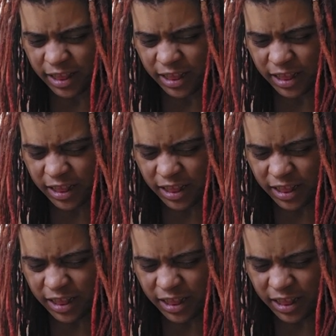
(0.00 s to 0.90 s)

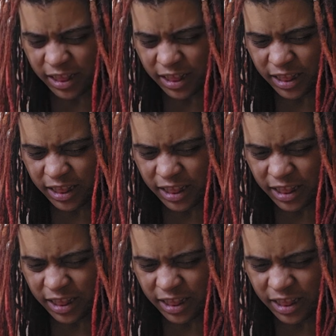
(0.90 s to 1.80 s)

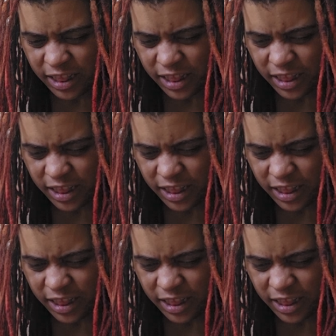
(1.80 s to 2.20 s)
(silence)